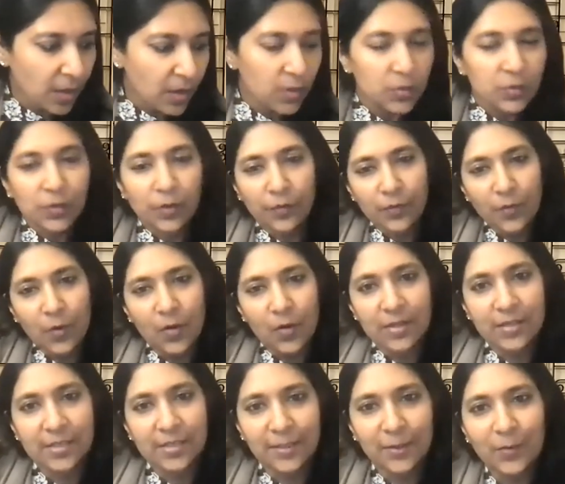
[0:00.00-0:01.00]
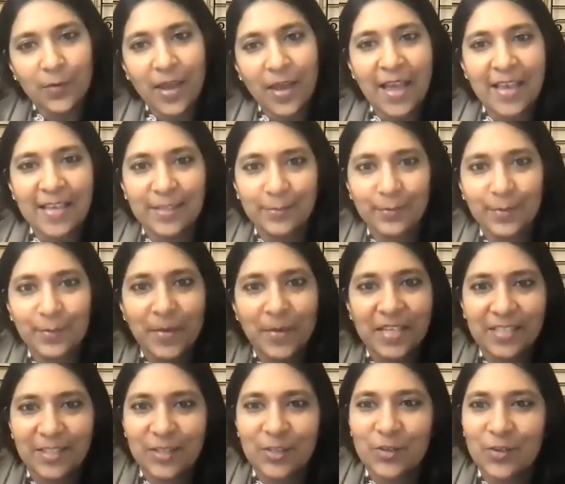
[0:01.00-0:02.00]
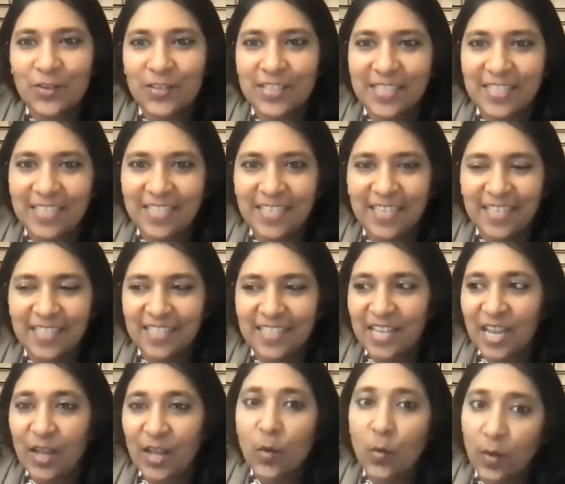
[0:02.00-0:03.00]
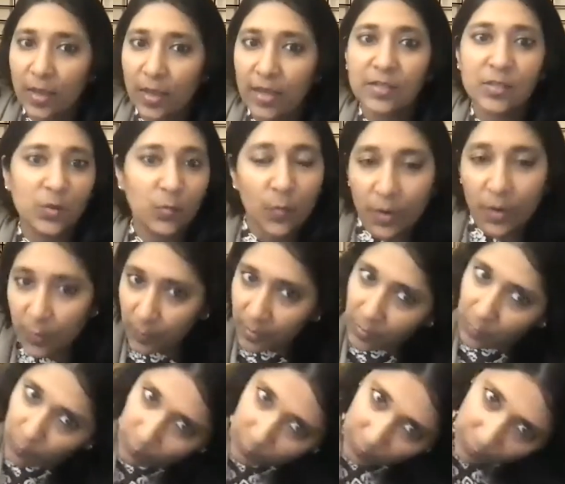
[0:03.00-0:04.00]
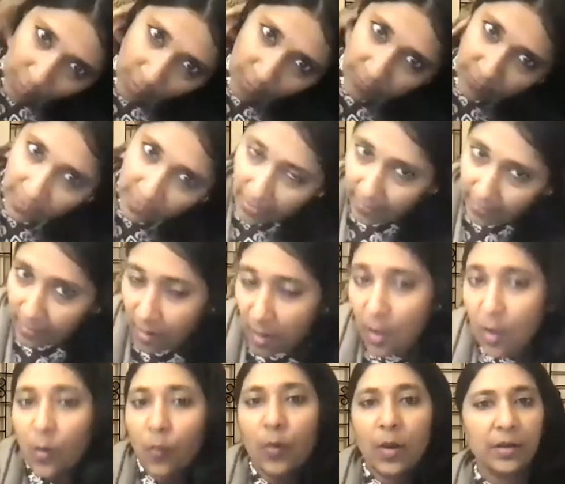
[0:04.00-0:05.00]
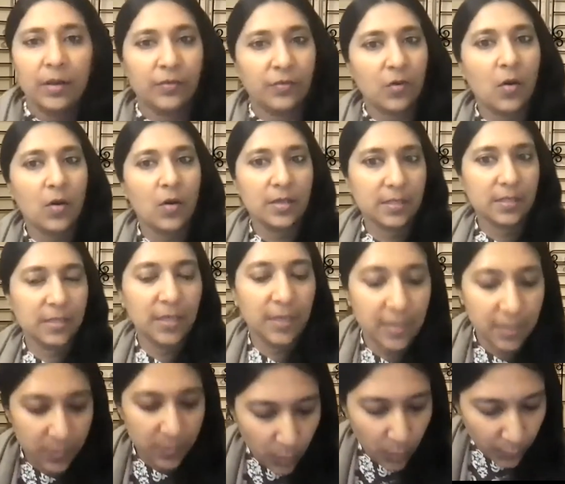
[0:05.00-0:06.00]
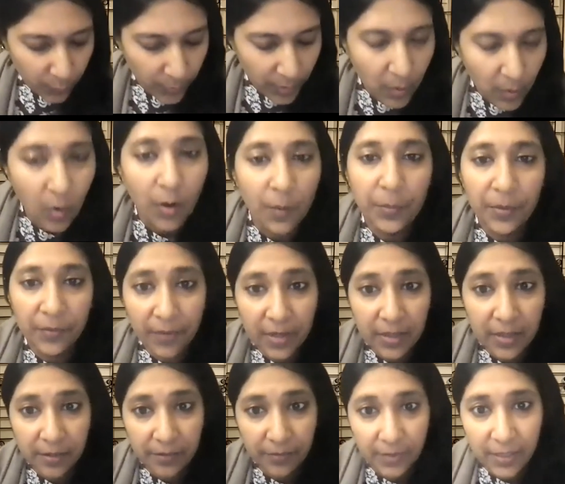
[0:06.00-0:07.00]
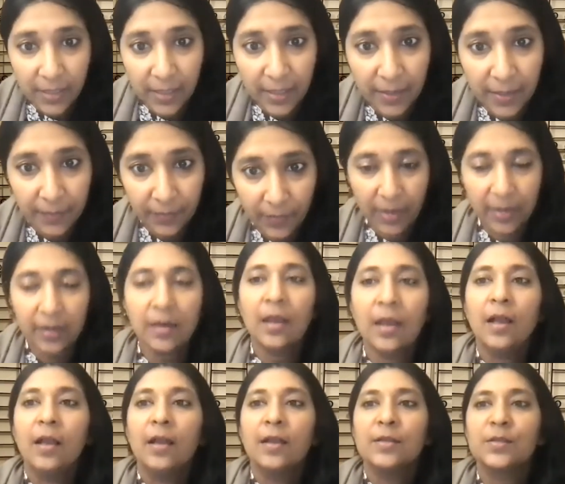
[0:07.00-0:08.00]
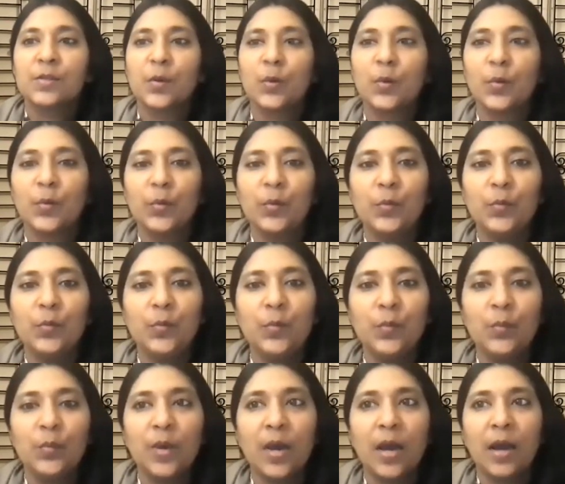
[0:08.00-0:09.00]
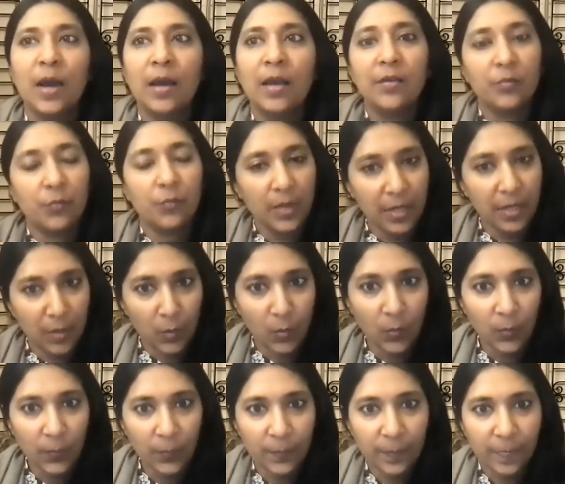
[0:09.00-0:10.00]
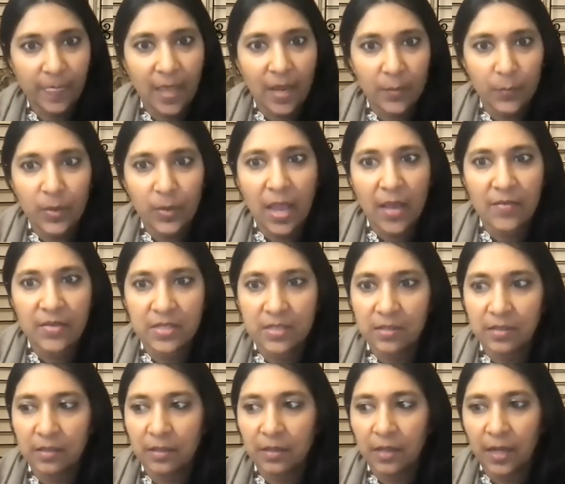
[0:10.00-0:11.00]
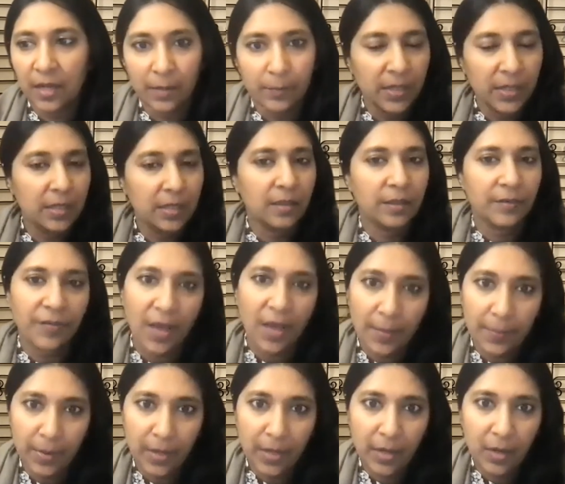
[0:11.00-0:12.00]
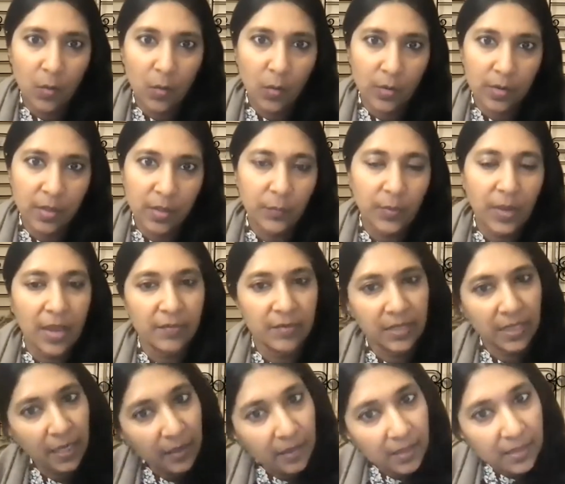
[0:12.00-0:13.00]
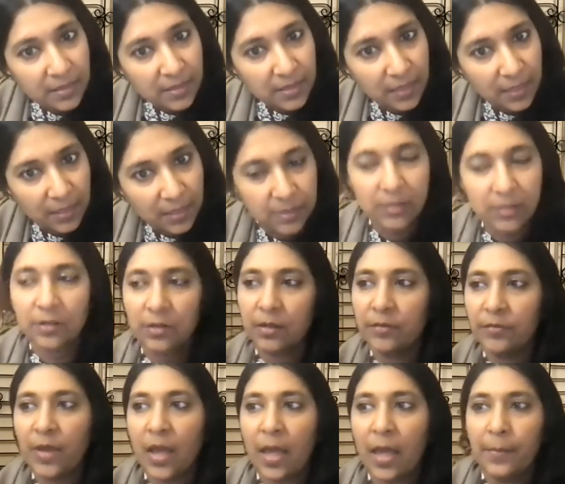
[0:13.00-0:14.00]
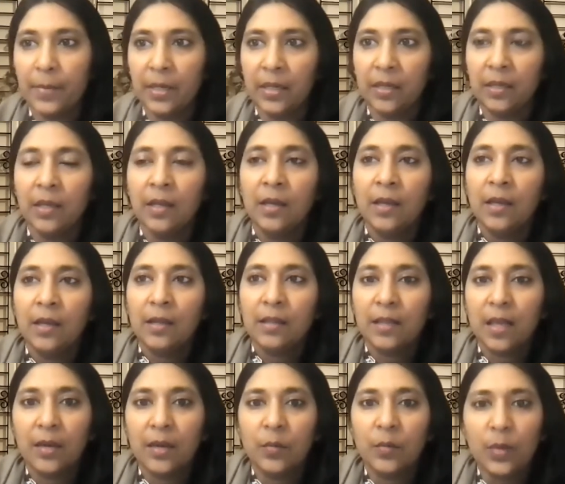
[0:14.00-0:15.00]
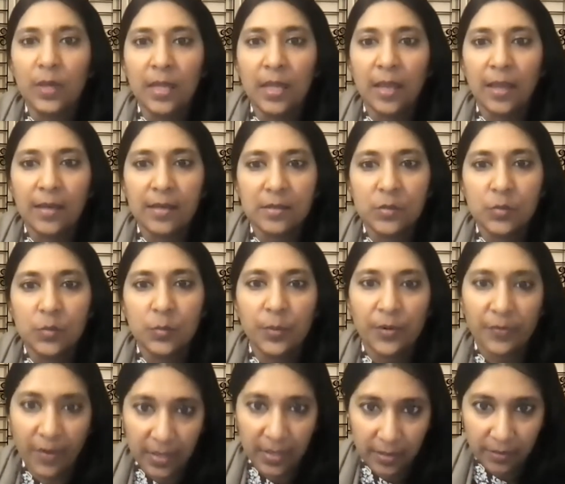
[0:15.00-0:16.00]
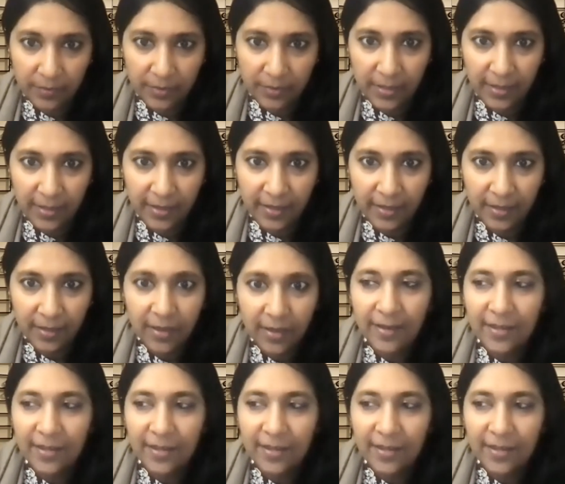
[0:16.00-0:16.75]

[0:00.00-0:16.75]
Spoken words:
So of course, as with Master Choa's teachings, it's like, okay, so what do we do to solve that? One, of course, is what we call preventive healing, right? So if we know that we have a certain ailment in the family, or that we have a tendency in a certain family, then we can do preventive healing.